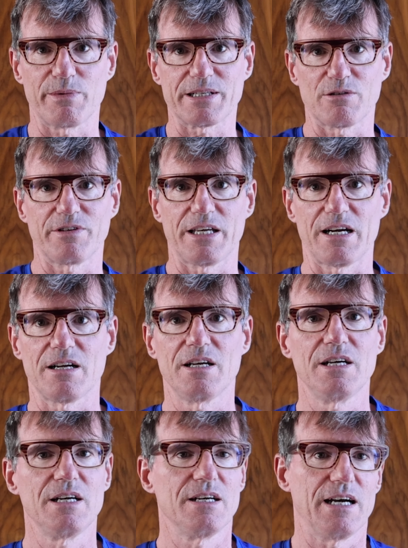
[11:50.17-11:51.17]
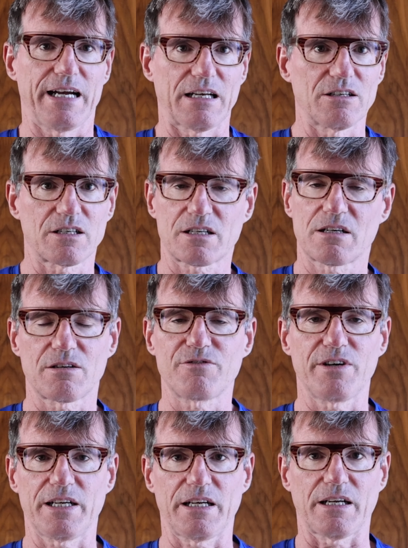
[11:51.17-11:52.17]
I went over there, had a look,
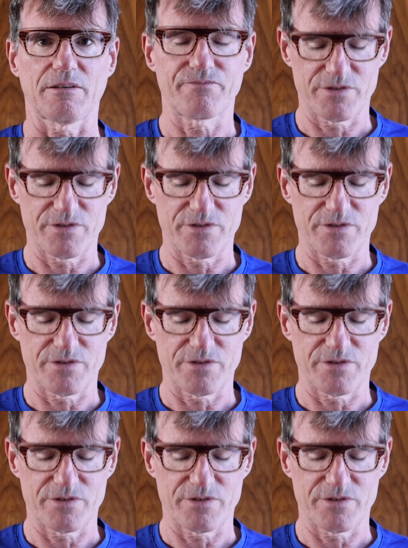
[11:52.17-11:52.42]
couldn't find anything.